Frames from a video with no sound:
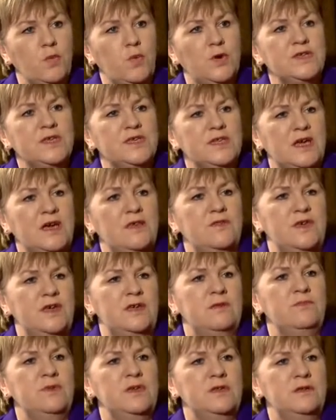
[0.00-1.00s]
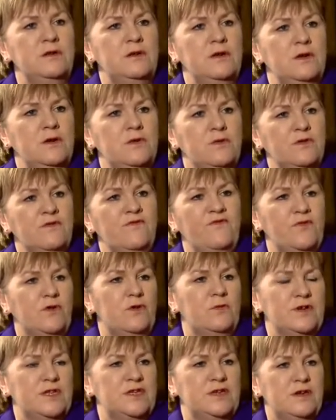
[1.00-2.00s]
what does that then mean going
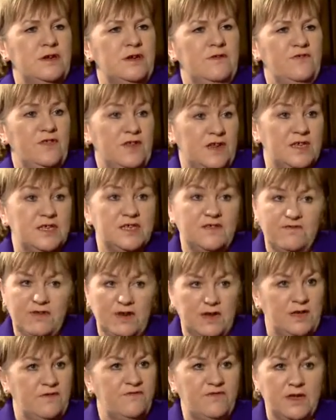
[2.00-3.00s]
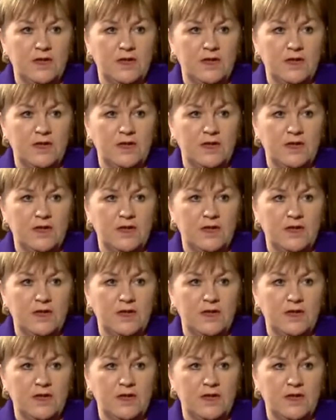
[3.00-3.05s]
forward for the rest of your life?